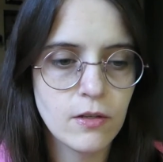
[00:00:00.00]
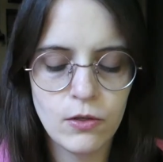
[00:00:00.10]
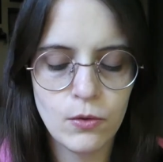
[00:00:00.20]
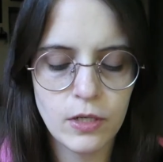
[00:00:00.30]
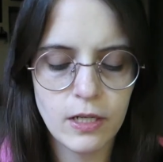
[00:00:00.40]

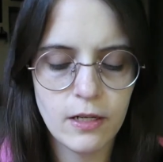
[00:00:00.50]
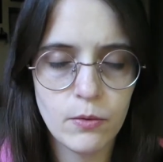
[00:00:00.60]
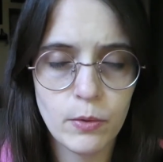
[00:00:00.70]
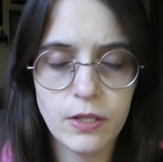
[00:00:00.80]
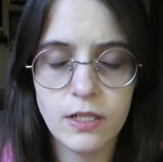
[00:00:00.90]
You can heat it
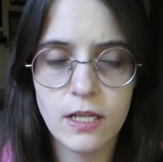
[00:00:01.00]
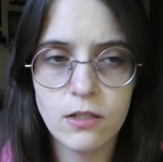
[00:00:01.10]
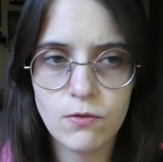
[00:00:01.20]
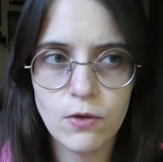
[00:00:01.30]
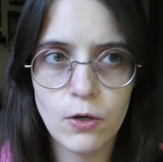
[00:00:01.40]
with
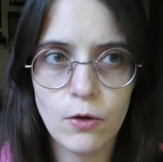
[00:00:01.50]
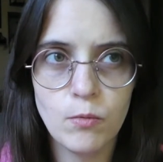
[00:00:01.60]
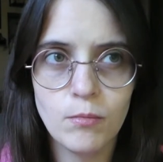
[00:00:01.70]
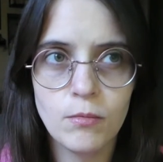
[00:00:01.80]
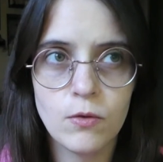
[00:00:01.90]
dense
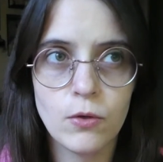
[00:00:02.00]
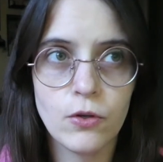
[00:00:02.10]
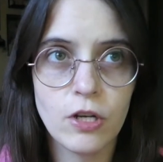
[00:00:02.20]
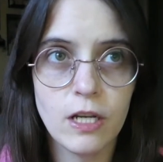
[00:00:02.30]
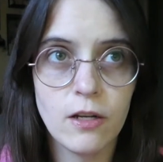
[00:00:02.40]
foam, or you
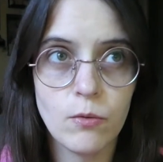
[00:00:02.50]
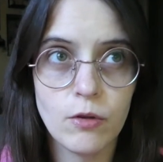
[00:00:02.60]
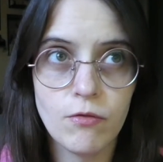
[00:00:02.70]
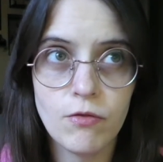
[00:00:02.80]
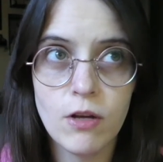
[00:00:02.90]
can heat it
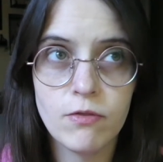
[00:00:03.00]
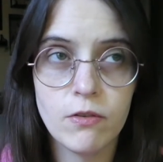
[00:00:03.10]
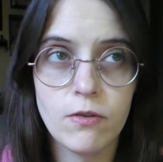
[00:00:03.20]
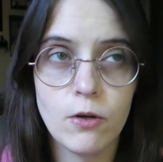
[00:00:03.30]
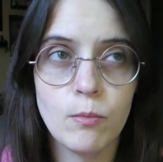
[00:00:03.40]
with fluffy
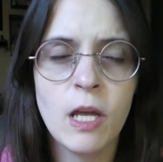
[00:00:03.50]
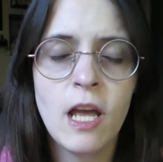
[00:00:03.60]
foam,